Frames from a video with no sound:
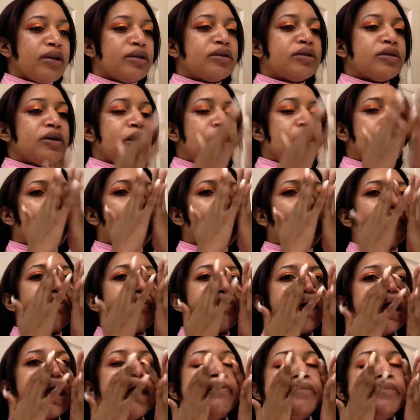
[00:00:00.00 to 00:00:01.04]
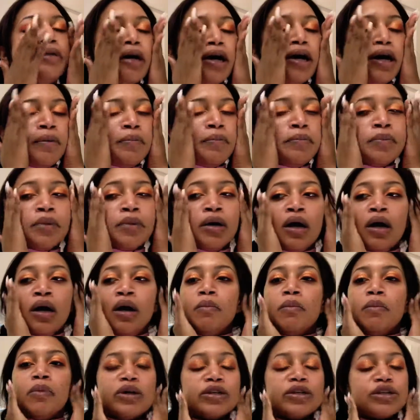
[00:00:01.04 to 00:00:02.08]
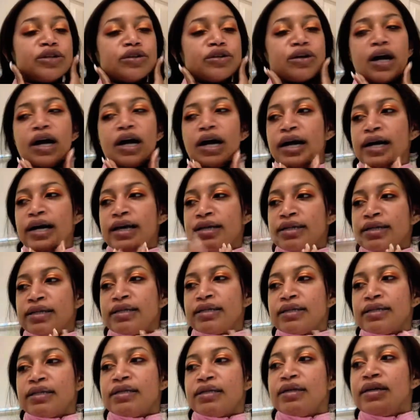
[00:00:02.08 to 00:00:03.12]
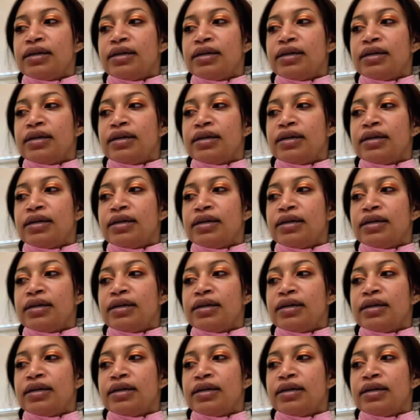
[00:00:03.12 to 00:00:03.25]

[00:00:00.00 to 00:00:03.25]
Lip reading: so I'm primed up, moisturized.